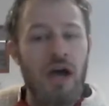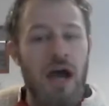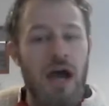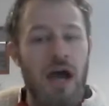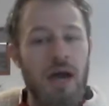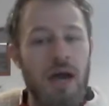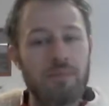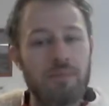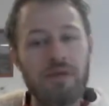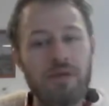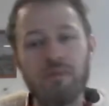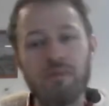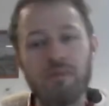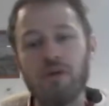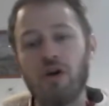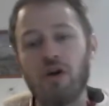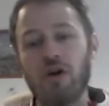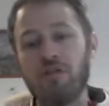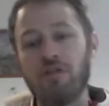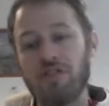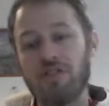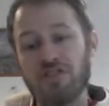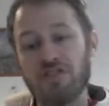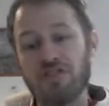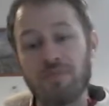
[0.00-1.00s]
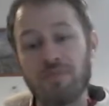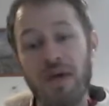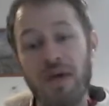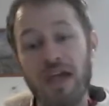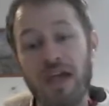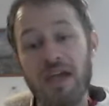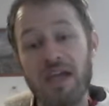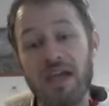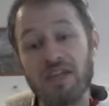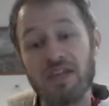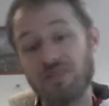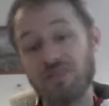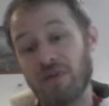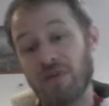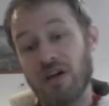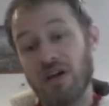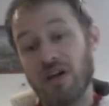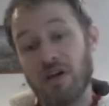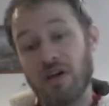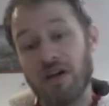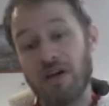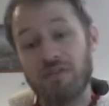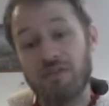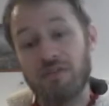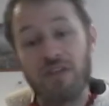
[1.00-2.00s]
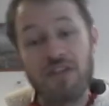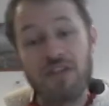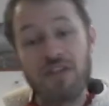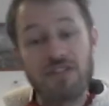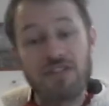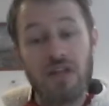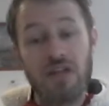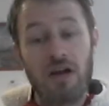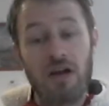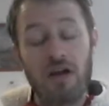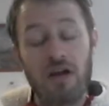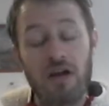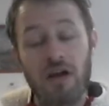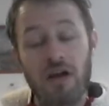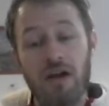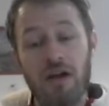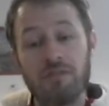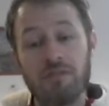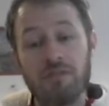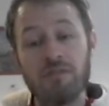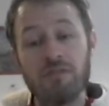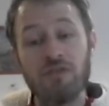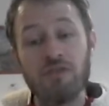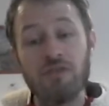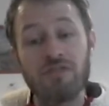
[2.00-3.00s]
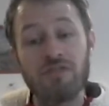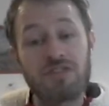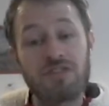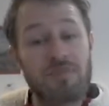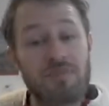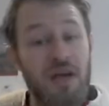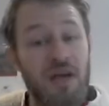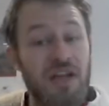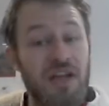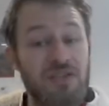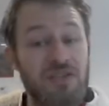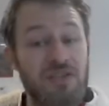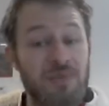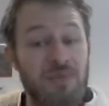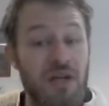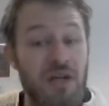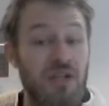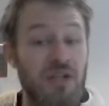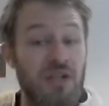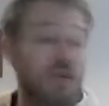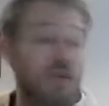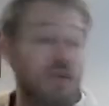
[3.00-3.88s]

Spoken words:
And people over in Spain as well. I have friends that have moved to Spain as well.